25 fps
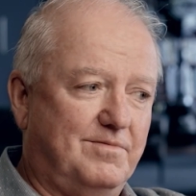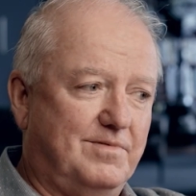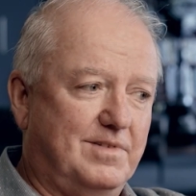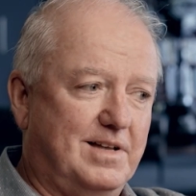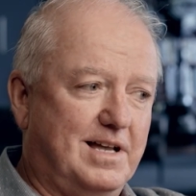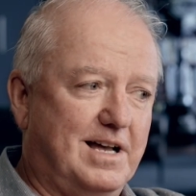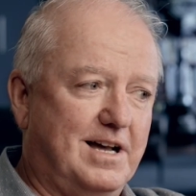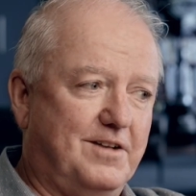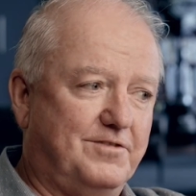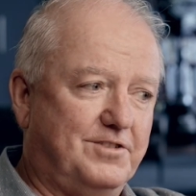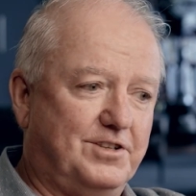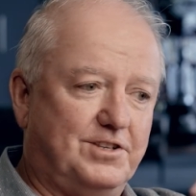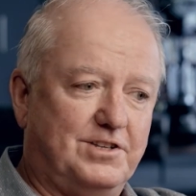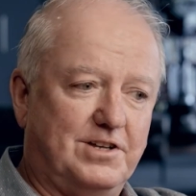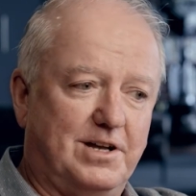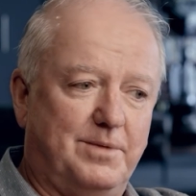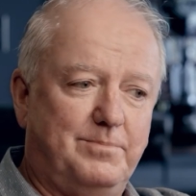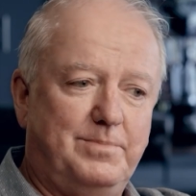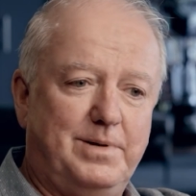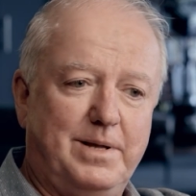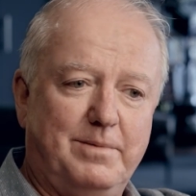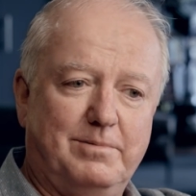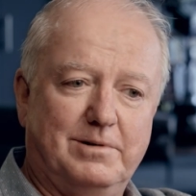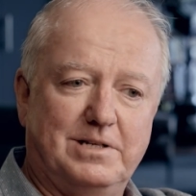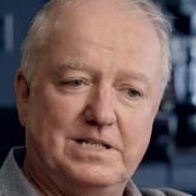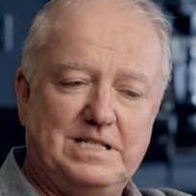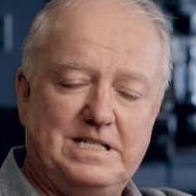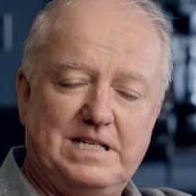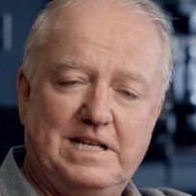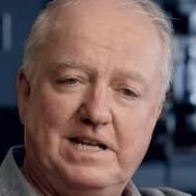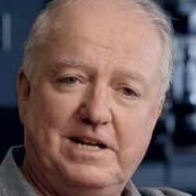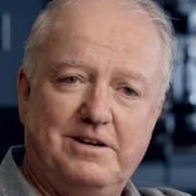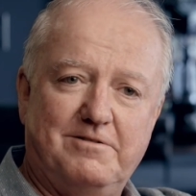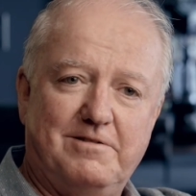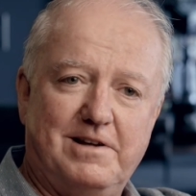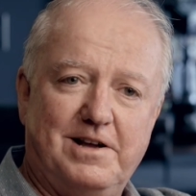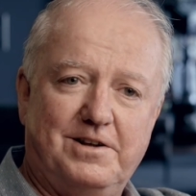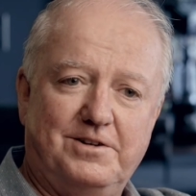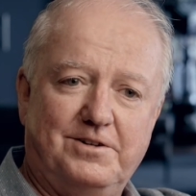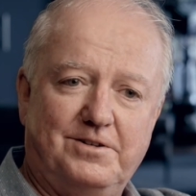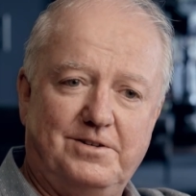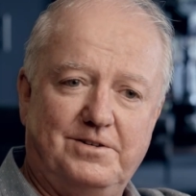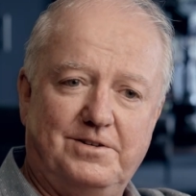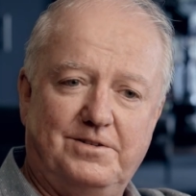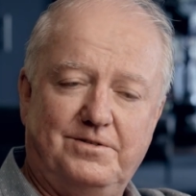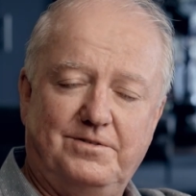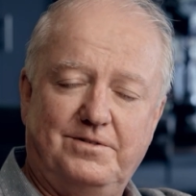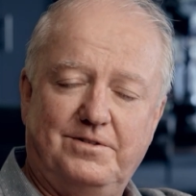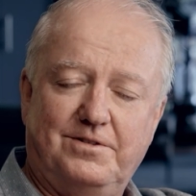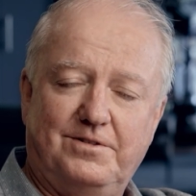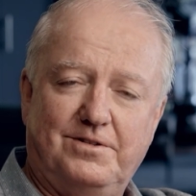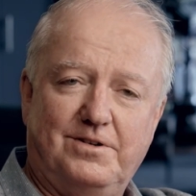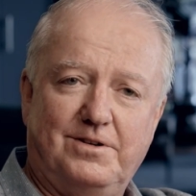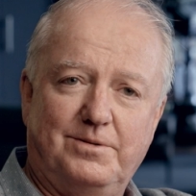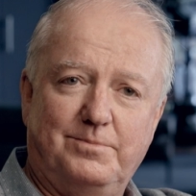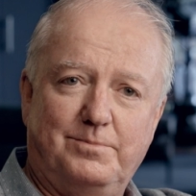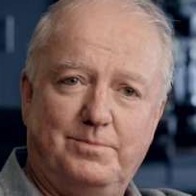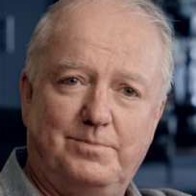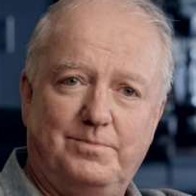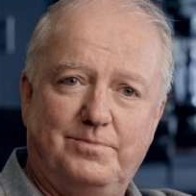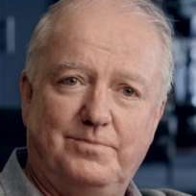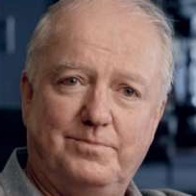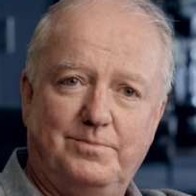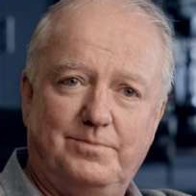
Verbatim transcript: half the time, people are sitting around on on